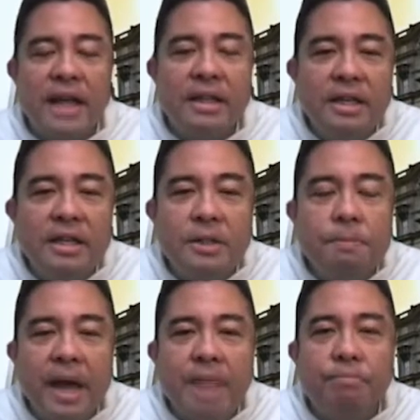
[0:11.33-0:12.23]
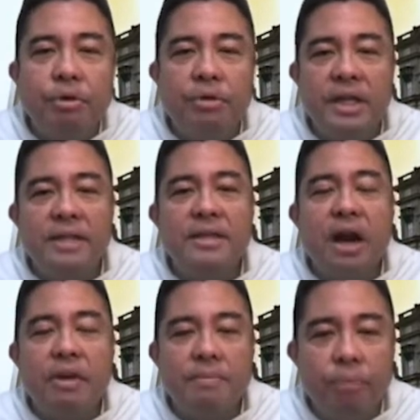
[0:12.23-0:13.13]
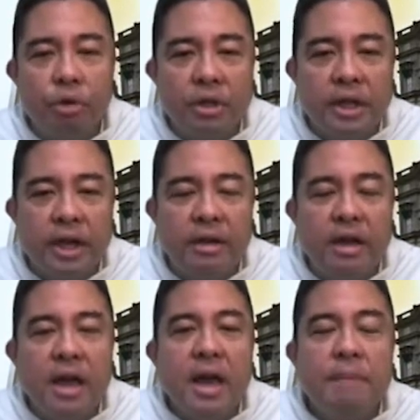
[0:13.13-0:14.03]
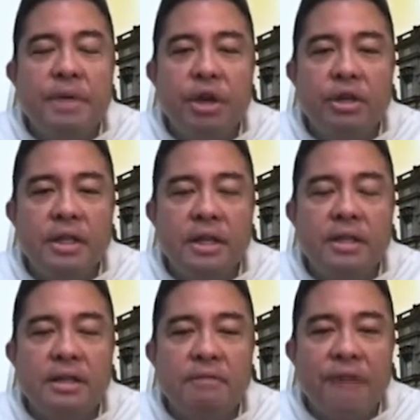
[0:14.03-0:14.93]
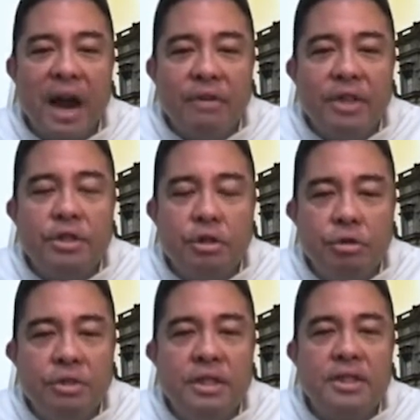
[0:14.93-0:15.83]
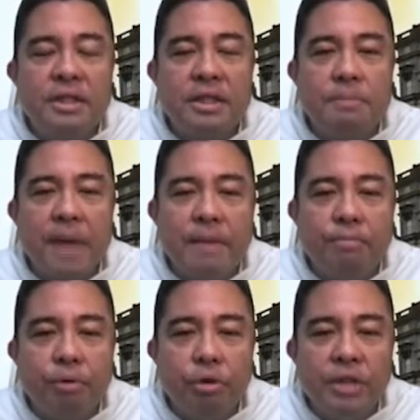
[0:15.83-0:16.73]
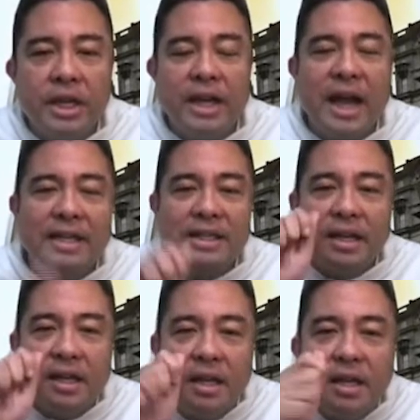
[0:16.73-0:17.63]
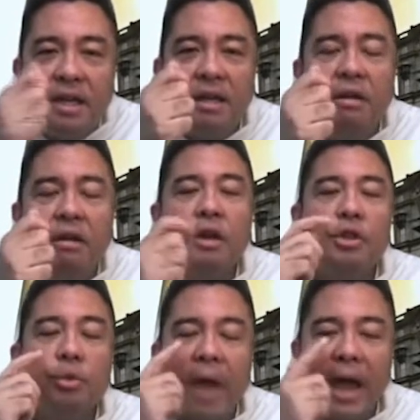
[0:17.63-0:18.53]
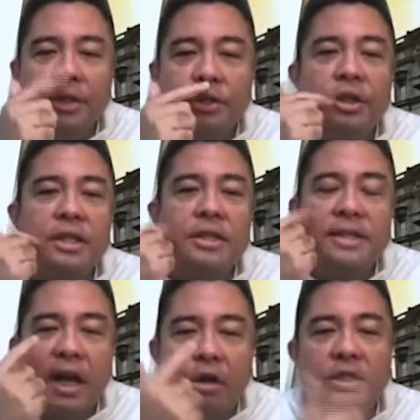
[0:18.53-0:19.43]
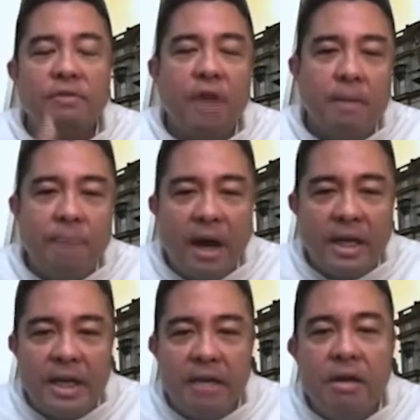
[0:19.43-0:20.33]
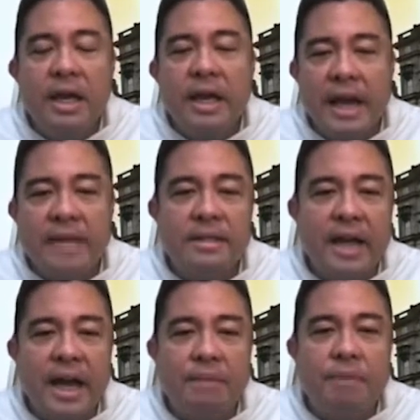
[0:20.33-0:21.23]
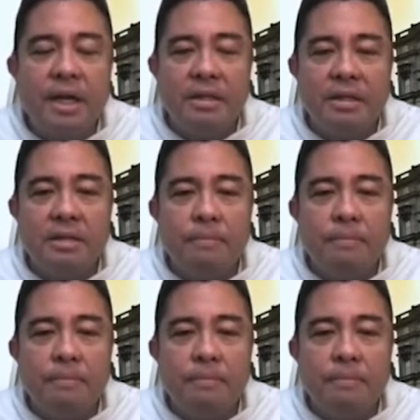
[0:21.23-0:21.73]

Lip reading: And these spike proteins are important because the virus uses the spike protein as a key to enter the cells of our body. Next slide, please.